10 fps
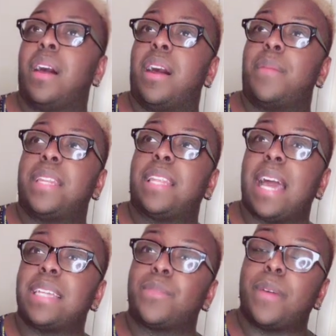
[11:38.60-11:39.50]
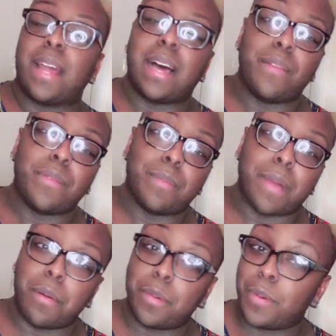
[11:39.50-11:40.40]
And the lights went off, and
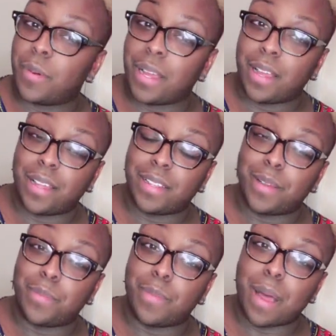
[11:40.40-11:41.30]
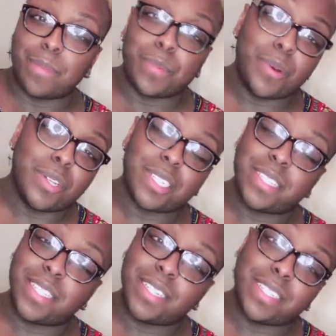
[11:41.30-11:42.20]
Mama
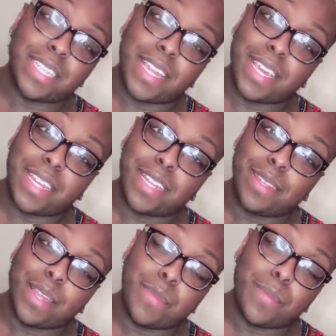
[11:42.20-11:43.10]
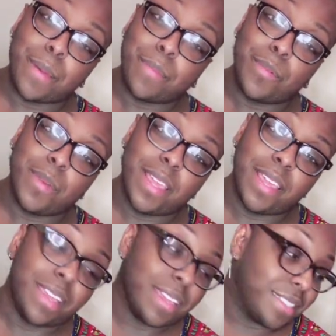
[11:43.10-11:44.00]
Porsha still sitting there eating the lemon pepper
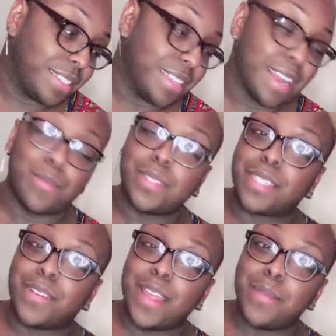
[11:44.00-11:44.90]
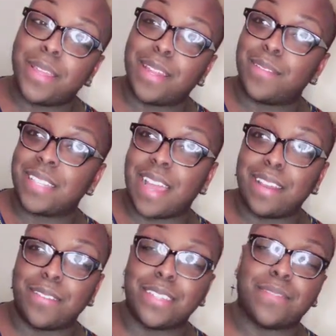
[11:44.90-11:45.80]
wings. And I was screaming. I was
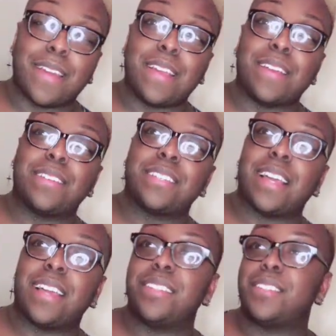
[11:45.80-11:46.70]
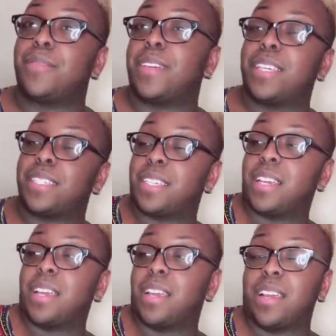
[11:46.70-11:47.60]
like, I know this right, girl. Child, eat your wings.
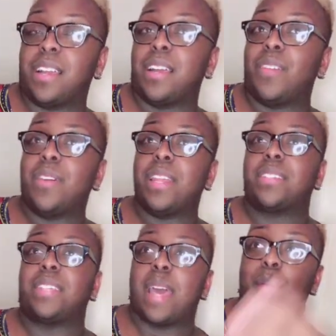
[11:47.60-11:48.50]
What else